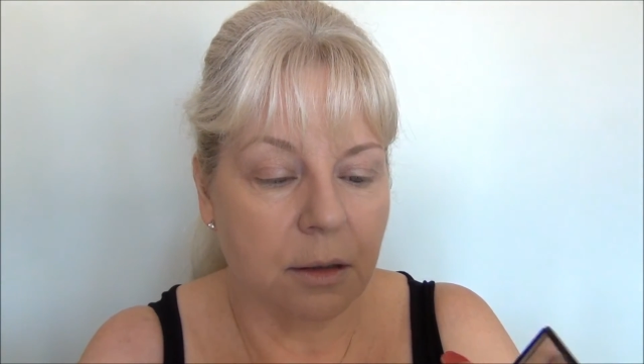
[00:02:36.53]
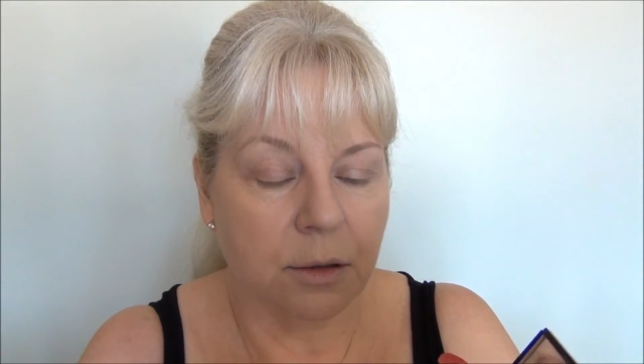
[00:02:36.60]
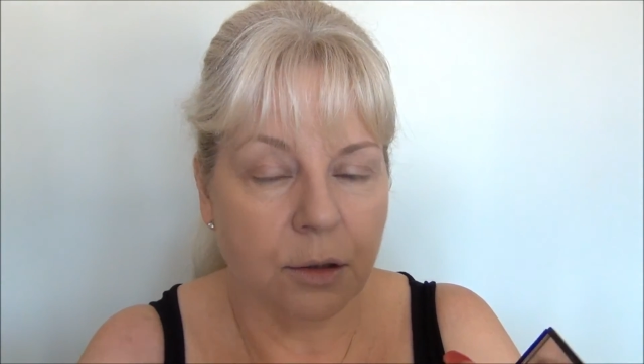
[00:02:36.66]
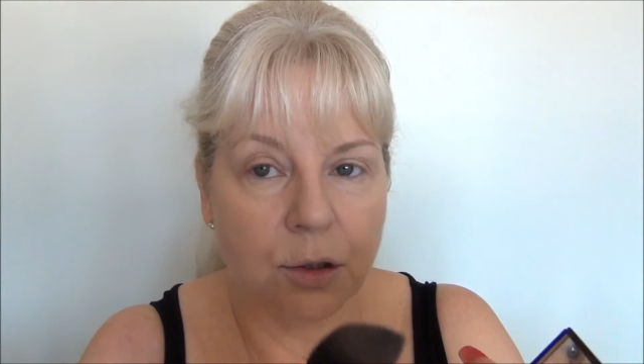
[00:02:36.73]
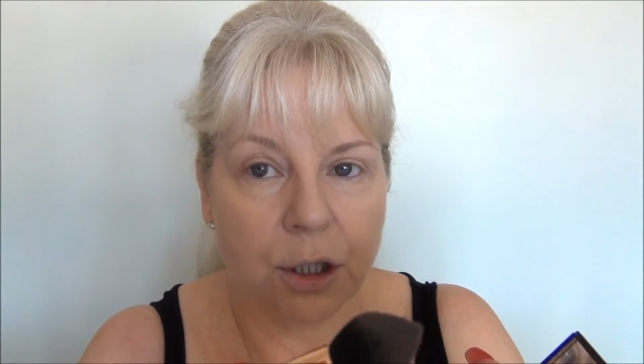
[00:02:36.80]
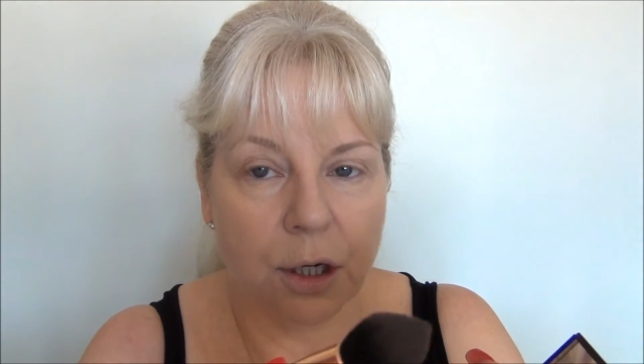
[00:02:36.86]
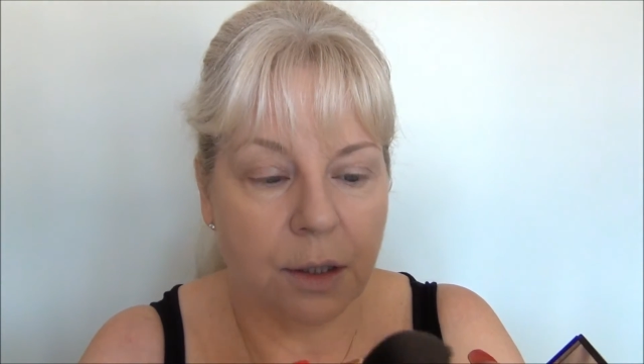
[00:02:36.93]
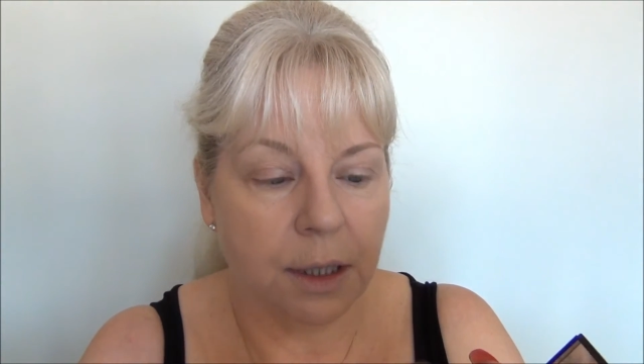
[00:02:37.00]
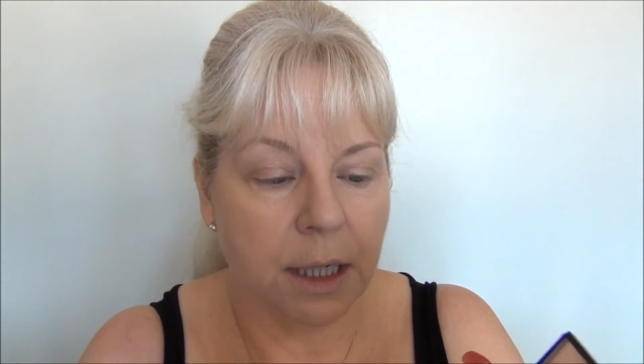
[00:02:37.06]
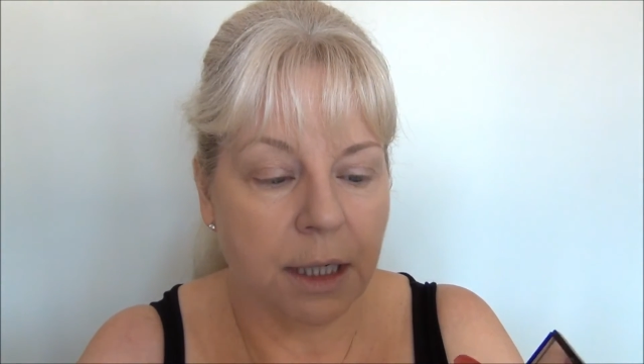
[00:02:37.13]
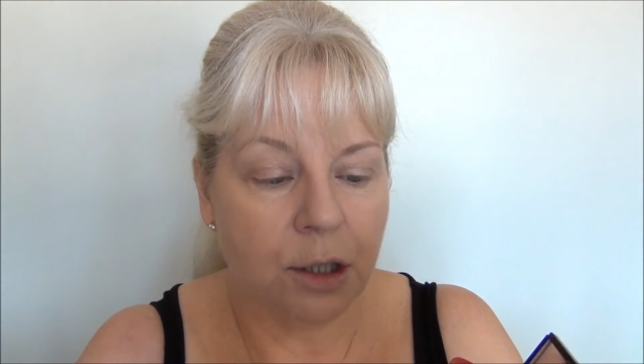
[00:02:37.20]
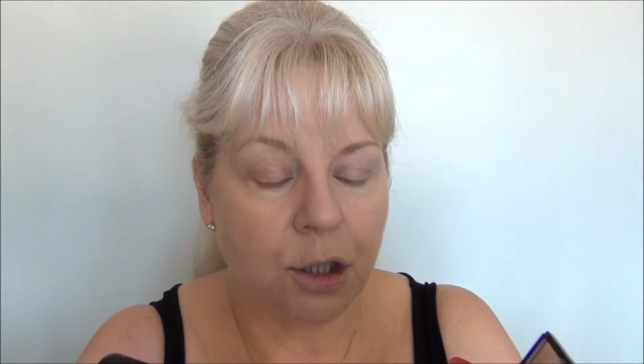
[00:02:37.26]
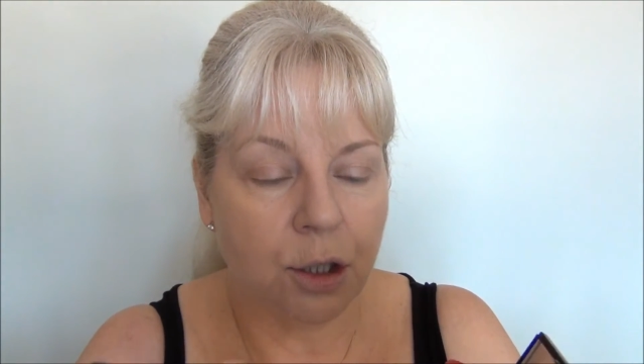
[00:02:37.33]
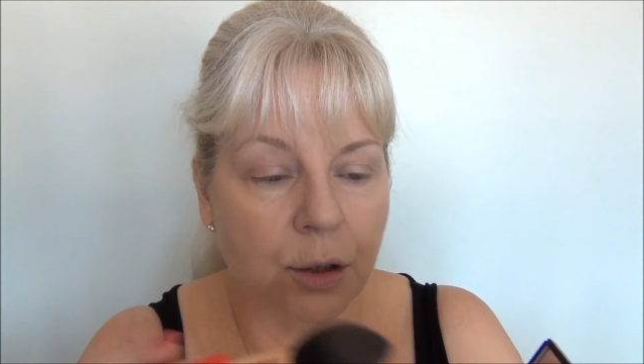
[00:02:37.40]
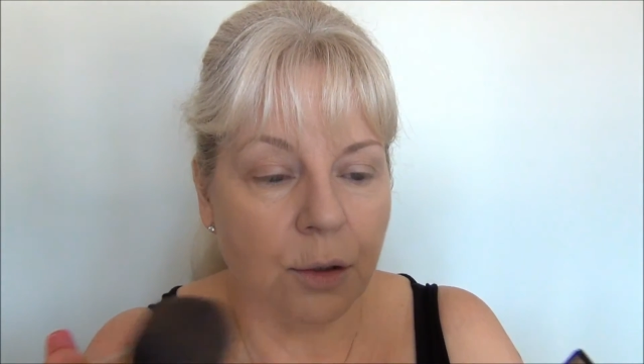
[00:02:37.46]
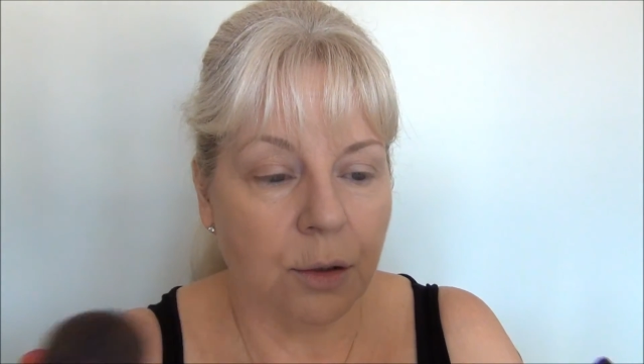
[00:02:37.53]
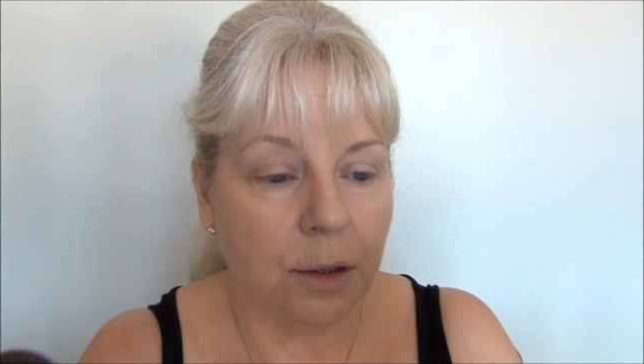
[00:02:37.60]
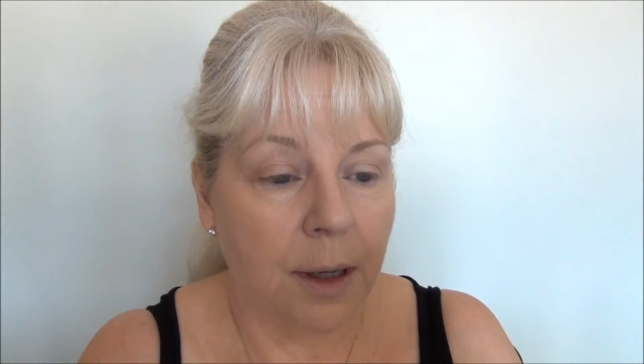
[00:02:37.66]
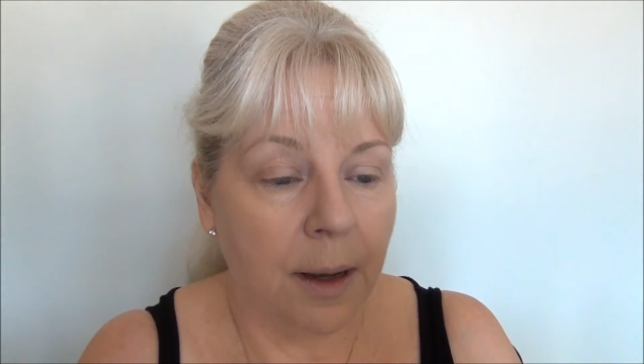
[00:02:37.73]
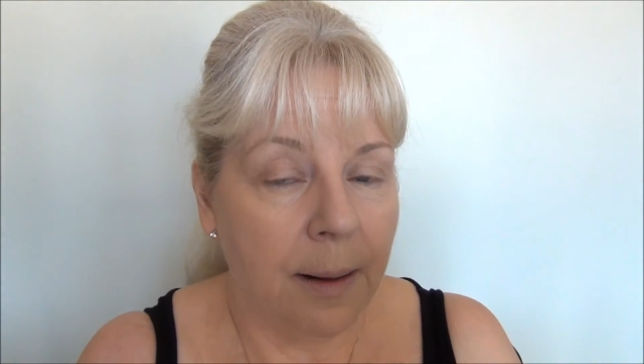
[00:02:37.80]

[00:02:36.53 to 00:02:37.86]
You don't need to.